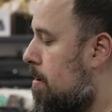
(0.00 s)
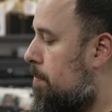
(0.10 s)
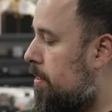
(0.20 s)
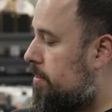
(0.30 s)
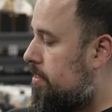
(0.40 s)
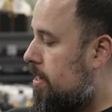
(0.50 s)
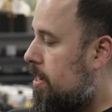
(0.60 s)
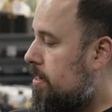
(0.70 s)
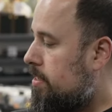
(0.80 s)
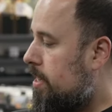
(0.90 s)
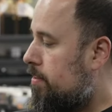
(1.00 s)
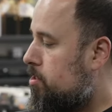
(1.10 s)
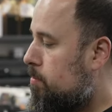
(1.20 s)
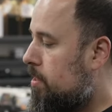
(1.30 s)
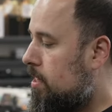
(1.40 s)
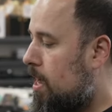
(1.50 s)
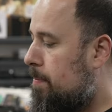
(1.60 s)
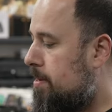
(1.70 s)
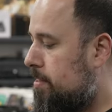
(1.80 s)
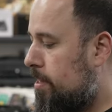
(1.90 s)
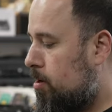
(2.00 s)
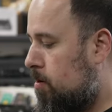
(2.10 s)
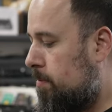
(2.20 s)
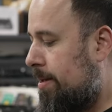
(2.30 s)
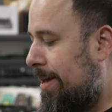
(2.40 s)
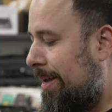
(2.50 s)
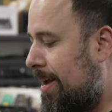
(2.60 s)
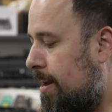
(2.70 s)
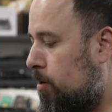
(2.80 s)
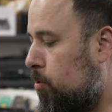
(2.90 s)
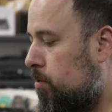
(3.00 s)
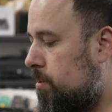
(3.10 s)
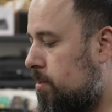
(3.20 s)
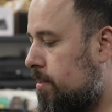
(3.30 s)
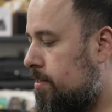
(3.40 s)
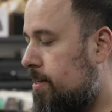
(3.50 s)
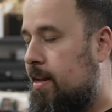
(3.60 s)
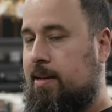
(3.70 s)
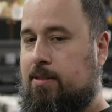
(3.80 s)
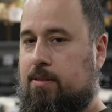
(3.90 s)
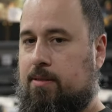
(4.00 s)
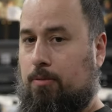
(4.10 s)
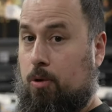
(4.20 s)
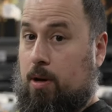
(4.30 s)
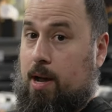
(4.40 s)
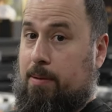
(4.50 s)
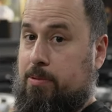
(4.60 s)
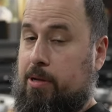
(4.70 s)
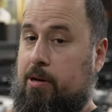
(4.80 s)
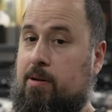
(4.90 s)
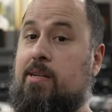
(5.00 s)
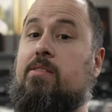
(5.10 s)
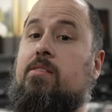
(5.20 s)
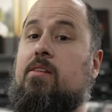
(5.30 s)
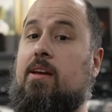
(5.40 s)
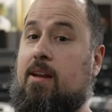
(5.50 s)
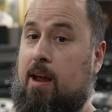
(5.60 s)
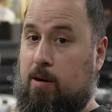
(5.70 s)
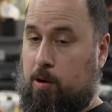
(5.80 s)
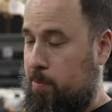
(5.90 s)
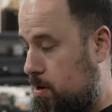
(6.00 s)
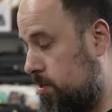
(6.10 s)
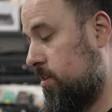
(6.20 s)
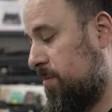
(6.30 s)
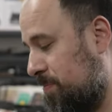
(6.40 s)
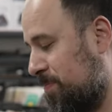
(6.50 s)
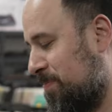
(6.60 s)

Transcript: But uh, yeah, this will be the copy I take home. Kind of cool in the sense that it has the wrong hype sticker. It's an error pressing.